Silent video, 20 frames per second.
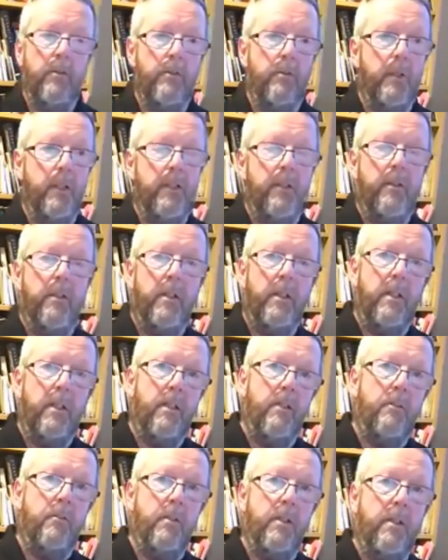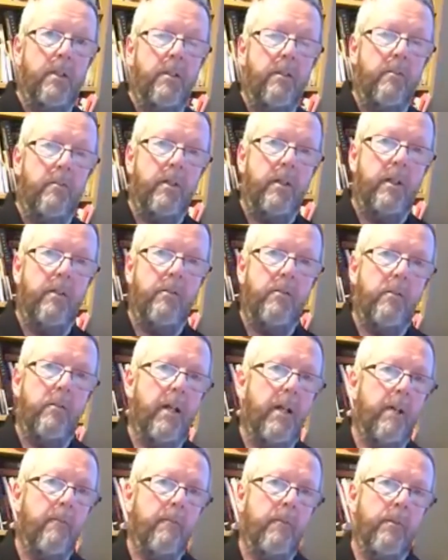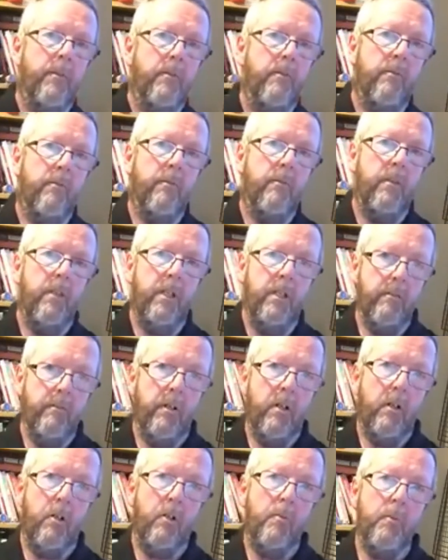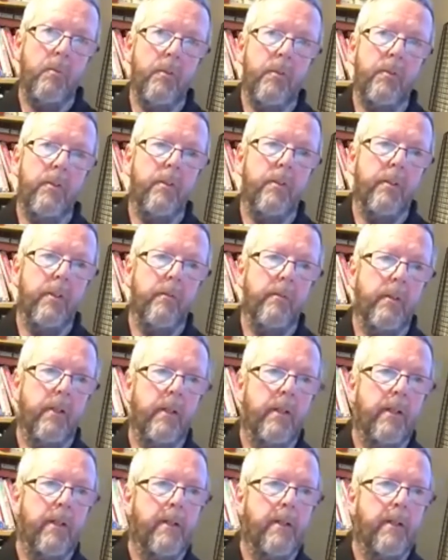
20-25 grams of leaf hops, something like